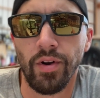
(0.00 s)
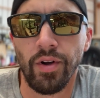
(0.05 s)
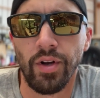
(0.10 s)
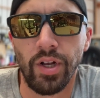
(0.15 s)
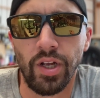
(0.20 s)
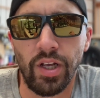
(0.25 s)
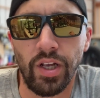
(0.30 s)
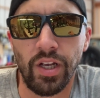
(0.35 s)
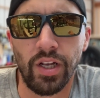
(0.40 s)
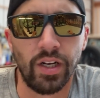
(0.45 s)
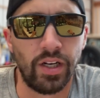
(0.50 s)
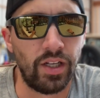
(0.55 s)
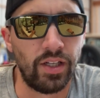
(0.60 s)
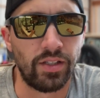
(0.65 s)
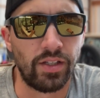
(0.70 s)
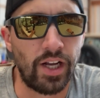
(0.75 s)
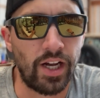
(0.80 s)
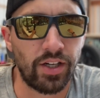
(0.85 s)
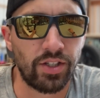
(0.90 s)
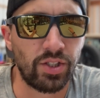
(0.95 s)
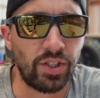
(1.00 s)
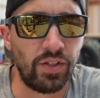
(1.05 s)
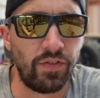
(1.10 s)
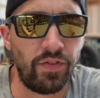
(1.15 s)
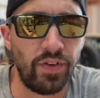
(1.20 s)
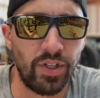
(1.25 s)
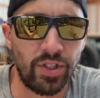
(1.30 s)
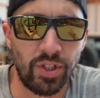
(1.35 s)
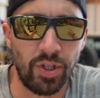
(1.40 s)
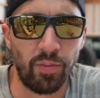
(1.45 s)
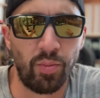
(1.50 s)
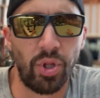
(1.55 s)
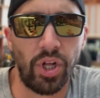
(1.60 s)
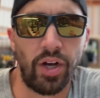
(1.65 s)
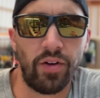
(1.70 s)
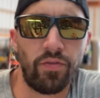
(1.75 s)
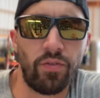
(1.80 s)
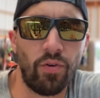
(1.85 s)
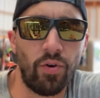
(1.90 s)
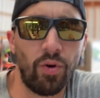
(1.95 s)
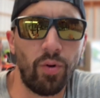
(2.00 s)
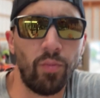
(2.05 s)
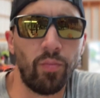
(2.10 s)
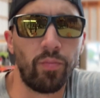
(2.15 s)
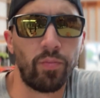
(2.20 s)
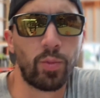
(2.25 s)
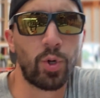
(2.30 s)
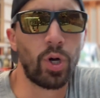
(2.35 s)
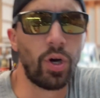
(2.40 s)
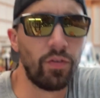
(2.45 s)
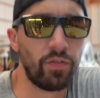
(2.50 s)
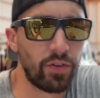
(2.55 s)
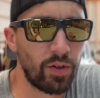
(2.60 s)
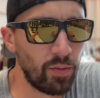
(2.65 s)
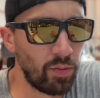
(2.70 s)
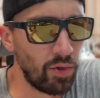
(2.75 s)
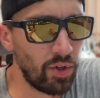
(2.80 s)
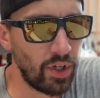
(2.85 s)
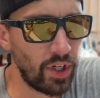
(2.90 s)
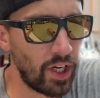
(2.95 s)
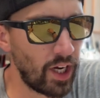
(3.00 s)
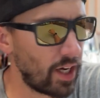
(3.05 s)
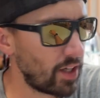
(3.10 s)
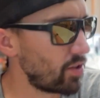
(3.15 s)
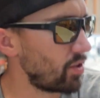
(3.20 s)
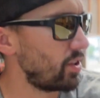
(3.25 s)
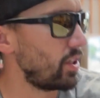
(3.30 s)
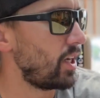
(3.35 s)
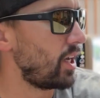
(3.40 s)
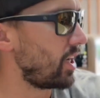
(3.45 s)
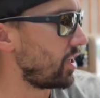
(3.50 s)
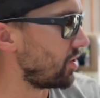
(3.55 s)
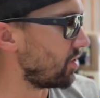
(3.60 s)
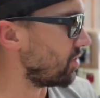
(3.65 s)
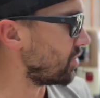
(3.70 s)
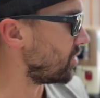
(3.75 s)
And it actually fits the platform comfortably. It actually handles